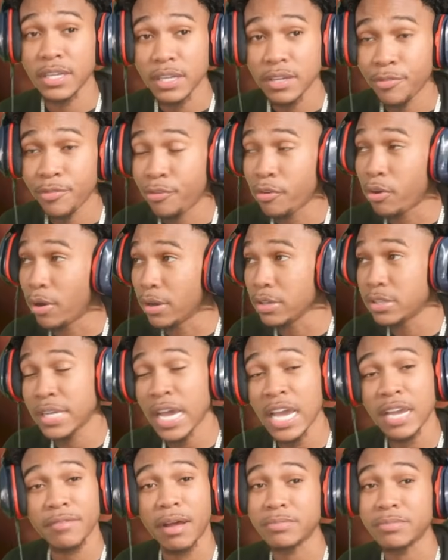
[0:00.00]

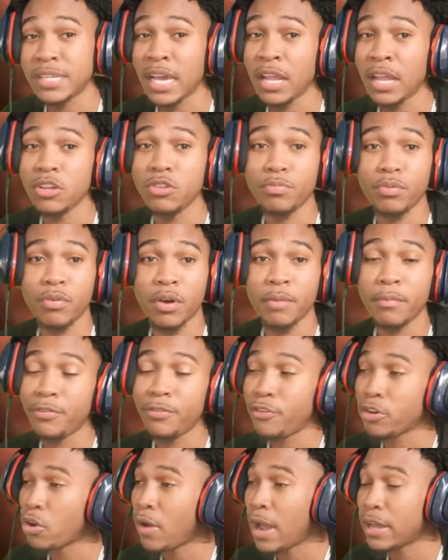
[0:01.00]
I'm telling you, boy, my
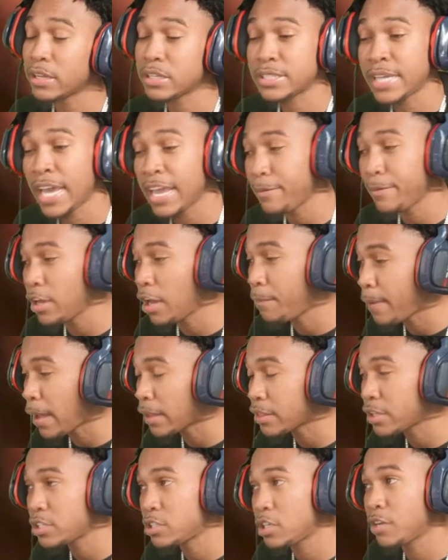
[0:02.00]
gonna have to take me up
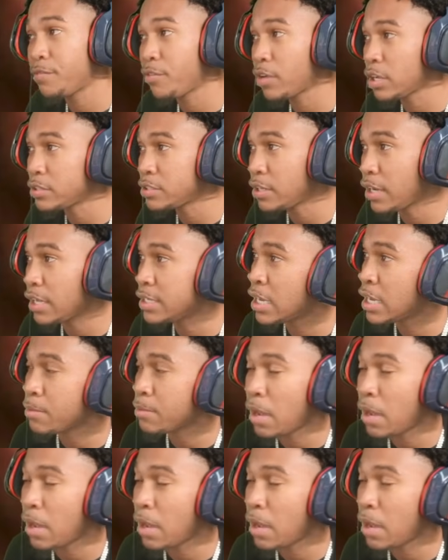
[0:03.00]
out this before they think they taking my